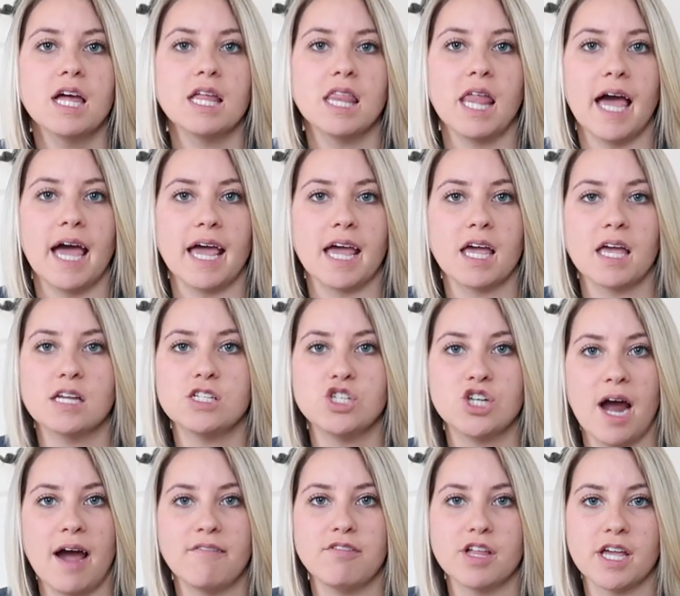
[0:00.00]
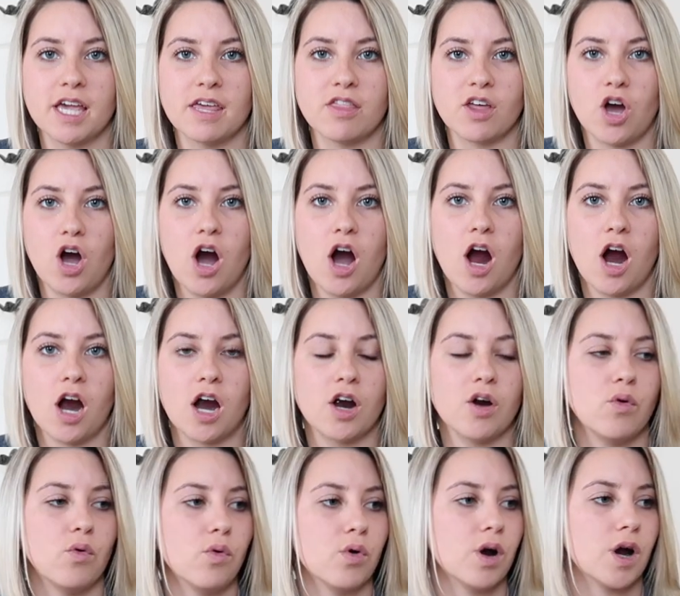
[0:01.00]
like traveling in the car
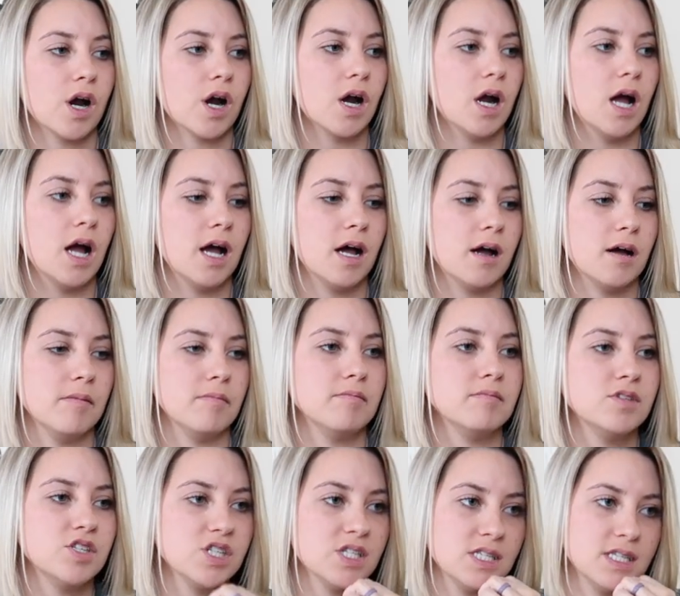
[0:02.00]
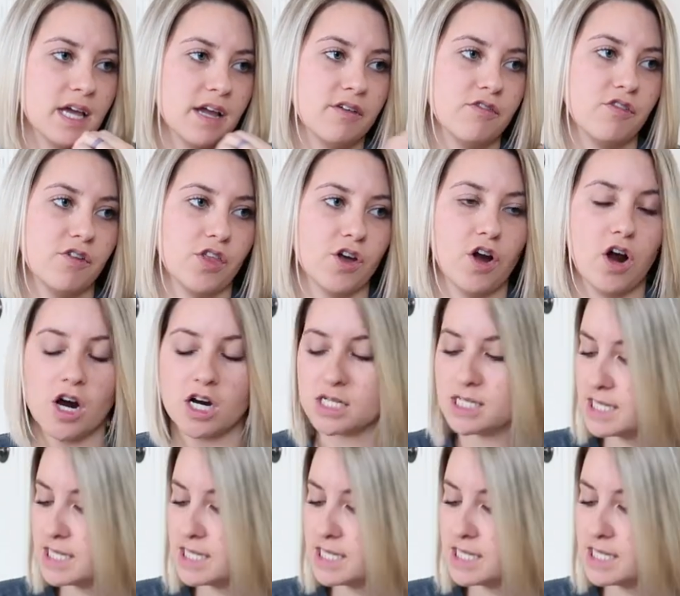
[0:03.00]
or just like for the car